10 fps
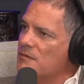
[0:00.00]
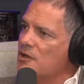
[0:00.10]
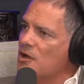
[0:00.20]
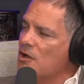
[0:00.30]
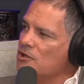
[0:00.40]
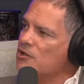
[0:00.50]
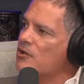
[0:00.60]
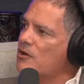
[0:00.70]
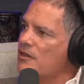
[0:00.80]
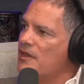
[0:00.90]

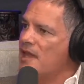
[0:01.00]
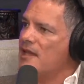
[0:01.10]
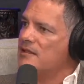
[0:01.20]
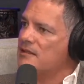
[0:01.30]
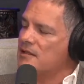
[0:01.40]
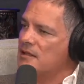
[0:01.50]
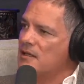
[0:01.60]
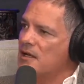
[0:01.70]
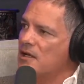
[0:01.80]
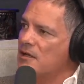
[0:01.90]
culture that
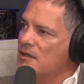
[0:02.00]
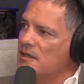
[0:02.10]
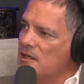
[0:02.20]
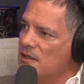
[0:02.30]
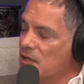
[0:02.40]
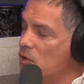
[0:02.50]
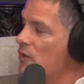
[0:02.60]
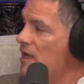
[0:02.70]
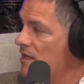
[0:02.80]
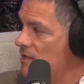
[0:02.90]

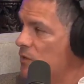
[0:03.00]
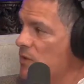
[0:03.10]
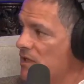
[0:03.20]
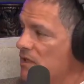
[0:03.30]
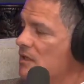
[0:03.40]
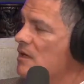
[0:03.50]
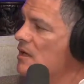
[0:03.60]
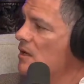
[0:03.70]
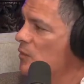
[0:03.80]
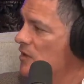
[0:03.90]
created Sweden
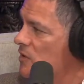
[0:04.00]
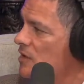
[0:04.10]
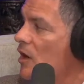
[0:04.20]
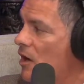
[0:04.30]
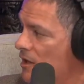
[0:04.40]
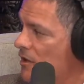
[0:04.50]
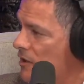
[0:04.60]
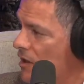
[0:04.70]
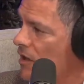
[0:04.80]
was the